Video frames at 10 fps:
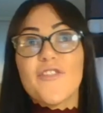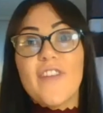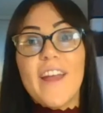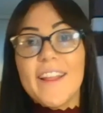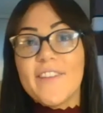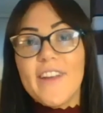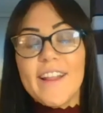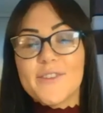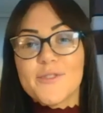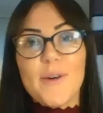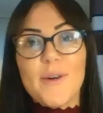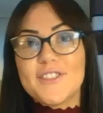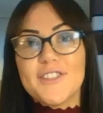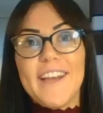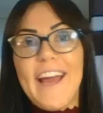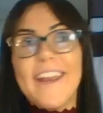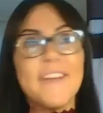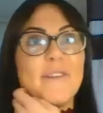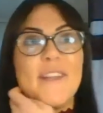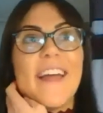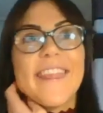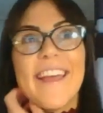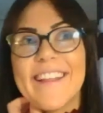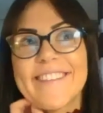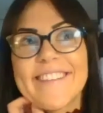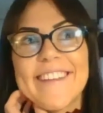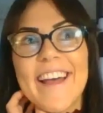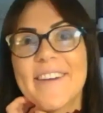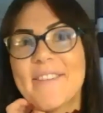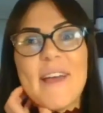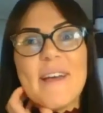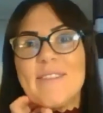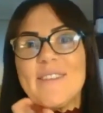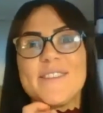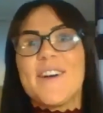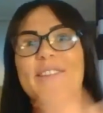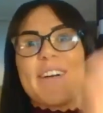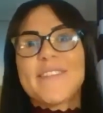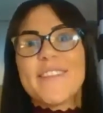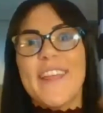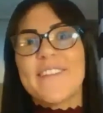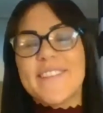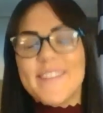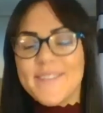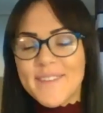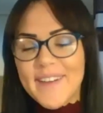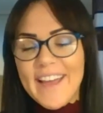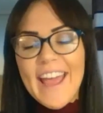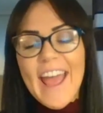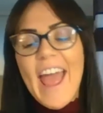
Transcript: a really, really good question. And if we had the answer to that, we'd be able to solve absolutely everything, wouldn't we?